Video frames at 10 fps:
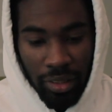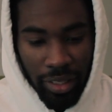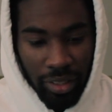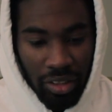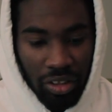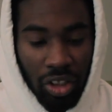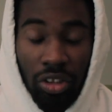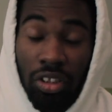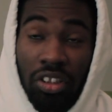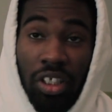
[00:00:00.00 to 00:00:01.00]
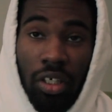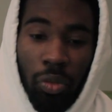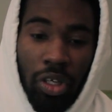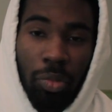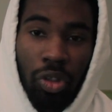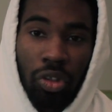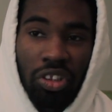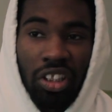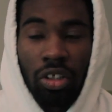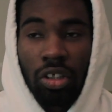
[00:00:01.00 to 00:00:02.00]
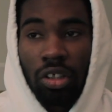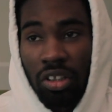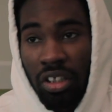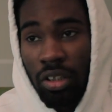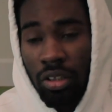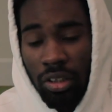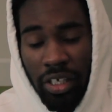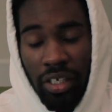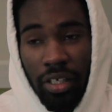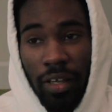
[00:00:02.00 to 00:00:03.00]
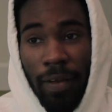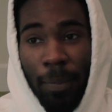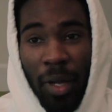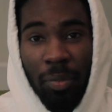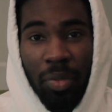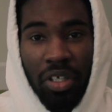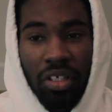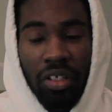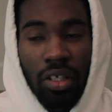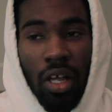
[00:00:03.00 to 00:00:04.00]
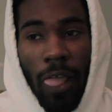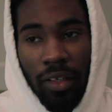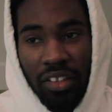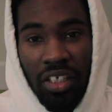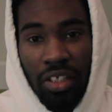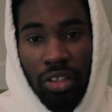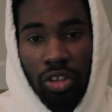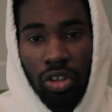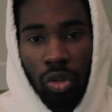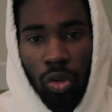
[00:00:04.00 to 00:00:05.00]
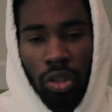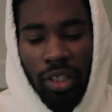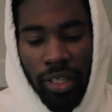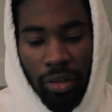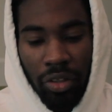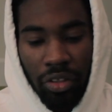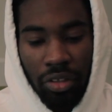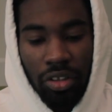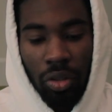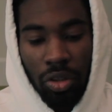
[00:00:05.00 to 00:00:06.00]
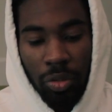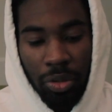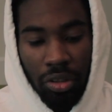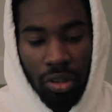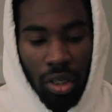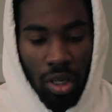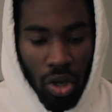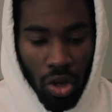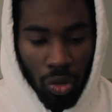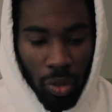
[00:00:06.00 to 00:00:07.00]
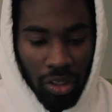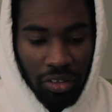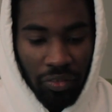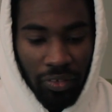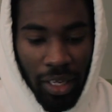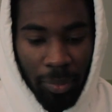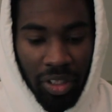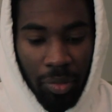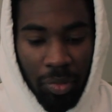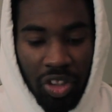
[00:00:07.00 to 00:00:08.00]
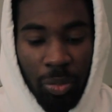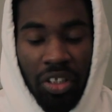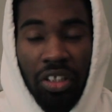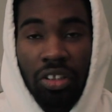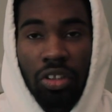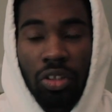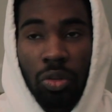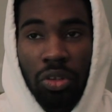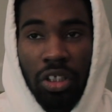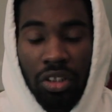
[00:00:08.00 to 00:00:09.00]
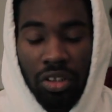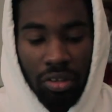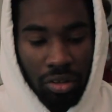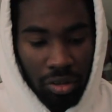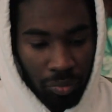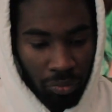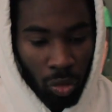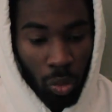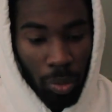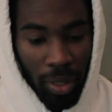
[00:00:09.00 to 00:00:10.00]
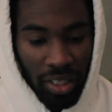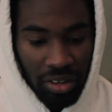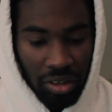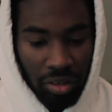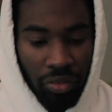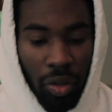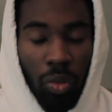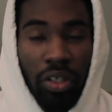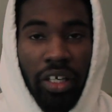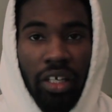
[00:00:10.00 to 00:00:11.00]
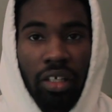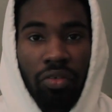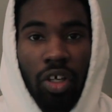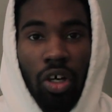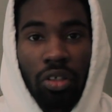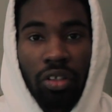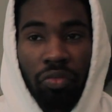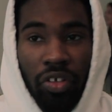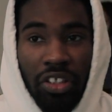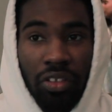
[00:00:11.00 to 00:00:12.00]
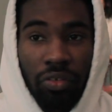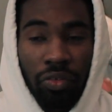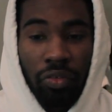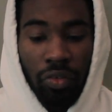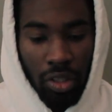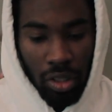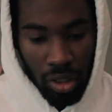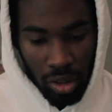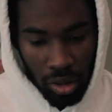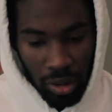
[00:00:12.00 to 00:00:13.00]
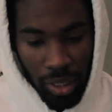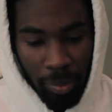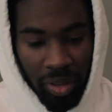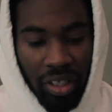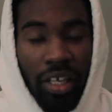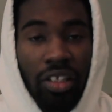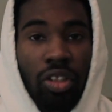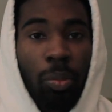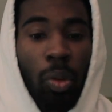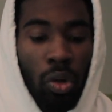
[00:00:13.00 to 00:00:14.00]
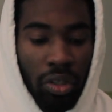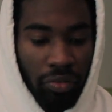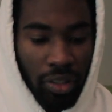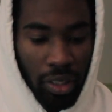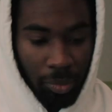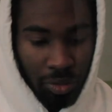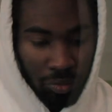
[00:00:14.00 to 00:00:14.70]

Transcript: that is all sunshine and rainbows, and on another day, it might be tense or cloudy, so to speak. Relative climate can be split into two sections, one positive and one negative, called defensive climate and supportive climate.